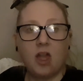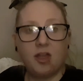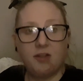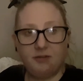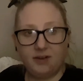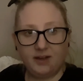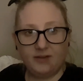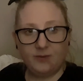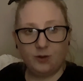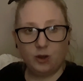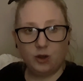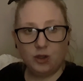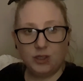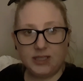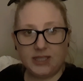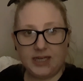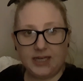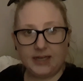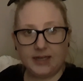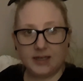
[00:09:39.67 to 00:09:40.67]

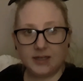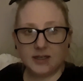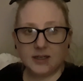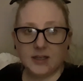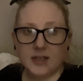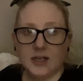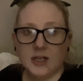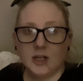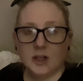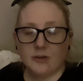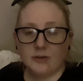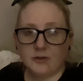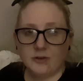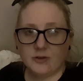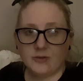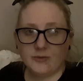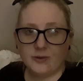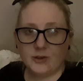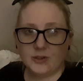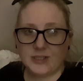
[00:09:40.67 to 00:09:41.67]
340.
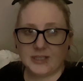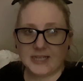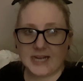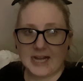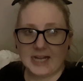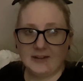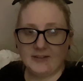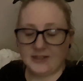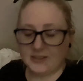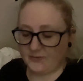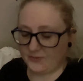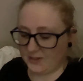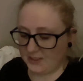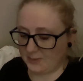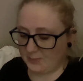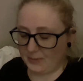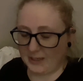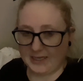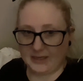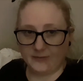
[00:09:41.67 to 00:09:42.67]
340 calories for
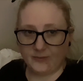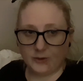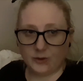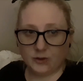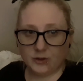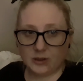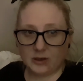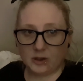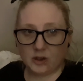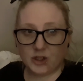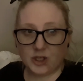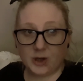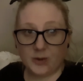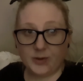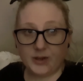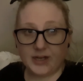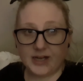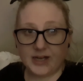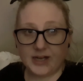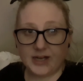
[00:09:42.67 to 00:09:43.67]
this plateful, so I'll show
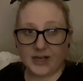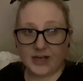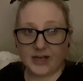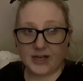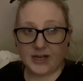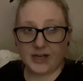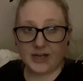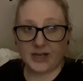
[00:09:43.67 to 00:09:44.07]
you now.